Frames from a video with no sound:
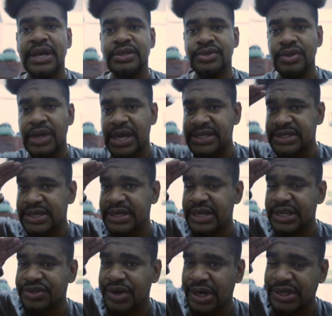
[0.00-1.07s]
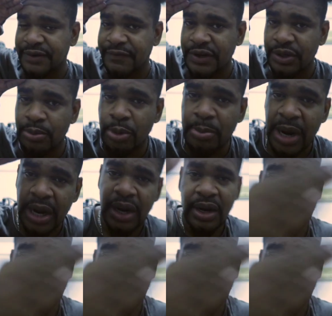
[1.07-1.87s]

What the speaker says: I'll see you guys in the next reaction video. Boom bang.